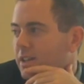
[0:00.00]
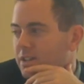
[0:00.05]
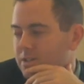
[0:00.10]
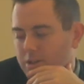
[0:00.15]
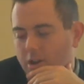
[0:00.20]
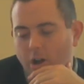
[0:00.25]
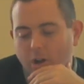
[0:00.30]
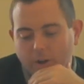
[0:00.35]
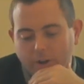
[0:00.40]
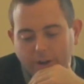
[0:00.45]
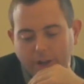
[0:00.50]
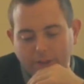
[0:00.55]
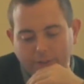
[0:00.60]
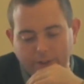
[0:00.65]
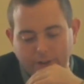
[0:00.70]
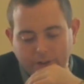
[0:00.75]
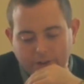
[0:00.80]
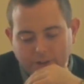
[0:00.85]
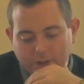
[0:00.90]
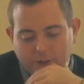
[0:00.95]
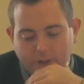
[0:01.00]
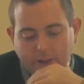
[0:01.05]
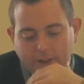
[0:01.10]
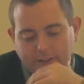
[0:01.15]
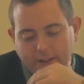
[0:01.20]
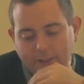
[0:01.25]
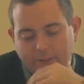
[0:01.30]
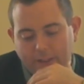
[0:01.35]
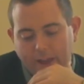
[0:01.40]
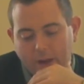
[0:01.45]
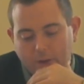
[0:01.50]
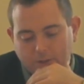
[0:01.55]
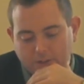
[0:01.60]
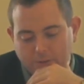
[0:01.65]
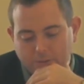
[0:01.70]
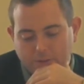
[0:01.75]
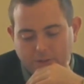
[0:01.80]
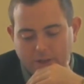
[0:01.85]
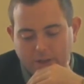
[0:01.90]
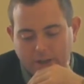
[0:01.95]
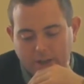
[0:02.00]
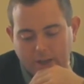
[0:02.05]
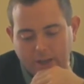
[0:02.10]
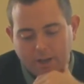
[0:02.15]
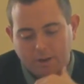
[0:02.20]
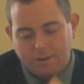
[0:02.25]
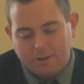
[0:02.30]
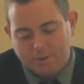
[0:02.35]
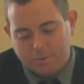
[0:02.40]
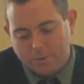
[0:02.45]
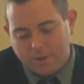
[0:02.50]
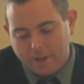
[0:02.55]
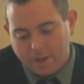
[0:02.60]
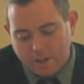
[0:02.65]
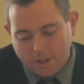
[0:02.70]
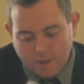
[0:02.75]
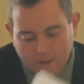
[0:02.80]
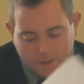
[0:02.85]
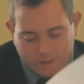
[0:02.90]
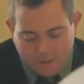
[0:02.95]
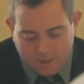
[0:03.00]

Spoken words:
it's all or nothing. So that 10,000 was taken out as well.